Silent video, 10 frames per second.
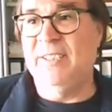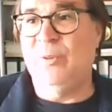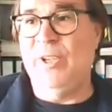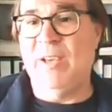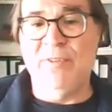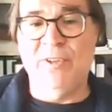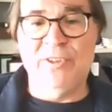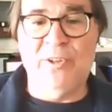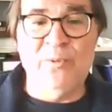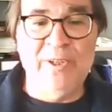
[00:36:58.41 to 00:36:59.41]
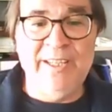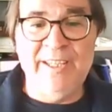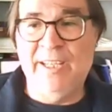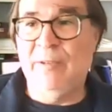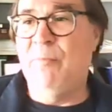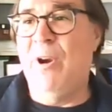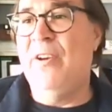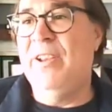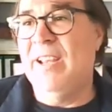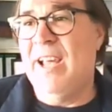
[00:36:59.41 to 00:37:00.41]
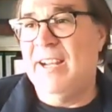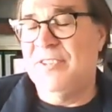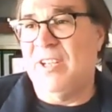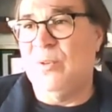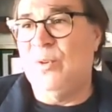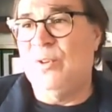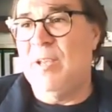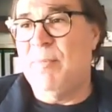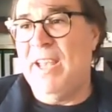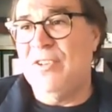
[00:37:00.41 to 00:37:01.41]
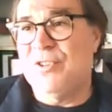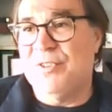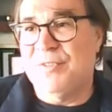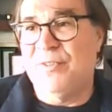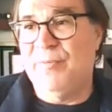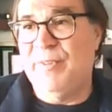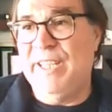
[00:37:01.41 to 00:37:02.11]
we have not only very large and good dimensions for